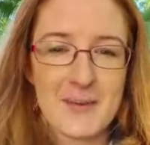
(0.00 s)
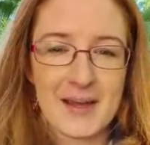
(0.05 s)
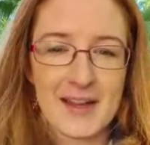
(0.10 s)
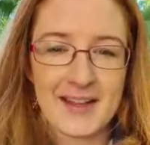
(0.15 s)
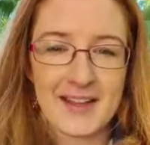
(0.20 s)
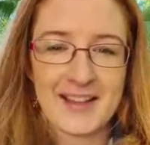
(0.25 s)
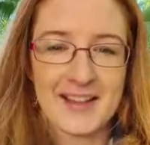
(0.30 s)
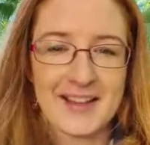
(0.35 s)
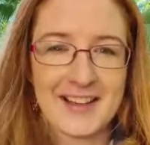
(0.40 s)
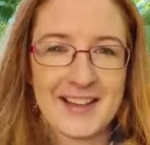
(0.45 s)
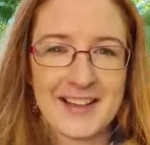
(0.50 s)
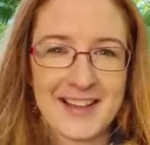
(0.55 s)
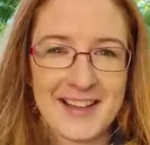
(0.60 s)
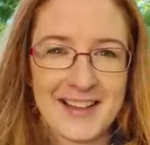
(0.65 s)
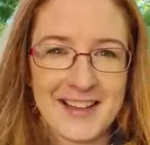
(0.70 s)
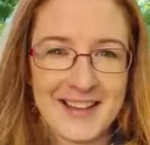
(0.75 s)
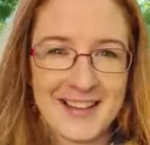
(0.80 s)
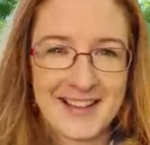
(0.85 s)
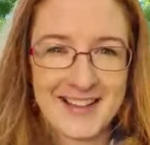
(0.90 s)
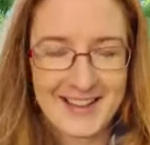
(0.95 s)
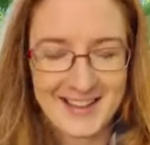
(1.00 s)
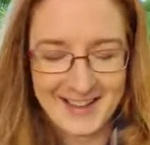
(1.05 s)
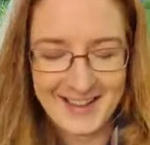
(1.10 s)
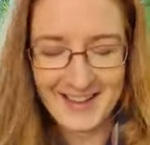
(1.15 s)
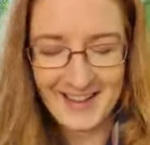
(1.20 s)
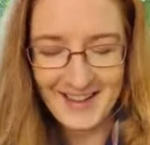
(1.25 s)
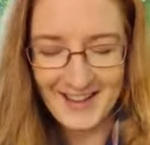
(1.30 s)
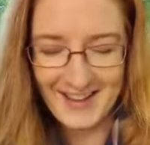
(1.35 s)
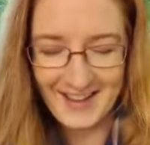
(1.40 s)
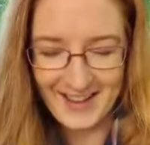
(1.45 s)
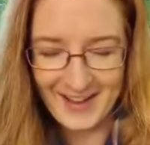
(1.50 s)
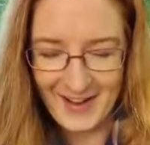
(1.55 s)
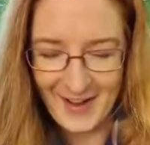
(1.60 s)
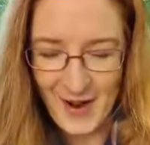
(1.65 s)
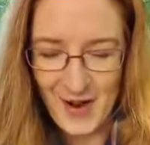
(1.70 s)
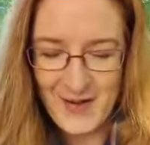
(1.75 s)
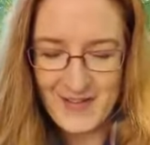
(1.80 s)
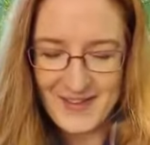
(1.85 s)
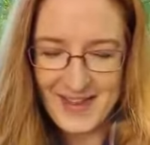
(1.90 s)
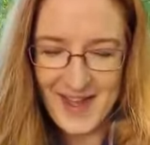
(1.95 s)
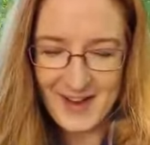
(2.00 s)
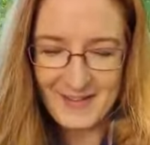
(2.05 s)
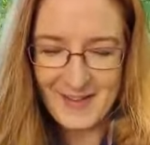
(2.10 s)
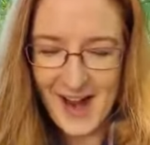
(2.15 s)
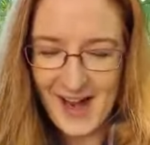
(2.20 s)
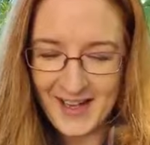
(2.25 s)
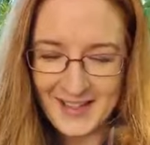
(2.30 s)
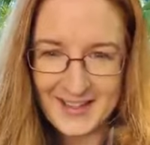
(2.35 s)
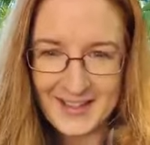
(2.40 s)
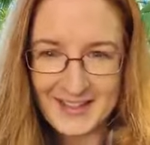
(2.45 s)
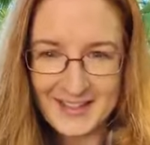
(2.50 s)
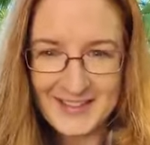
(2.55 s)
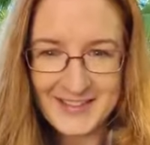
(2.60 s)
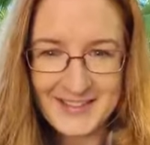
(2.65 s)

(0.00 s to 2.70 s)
me over that racket.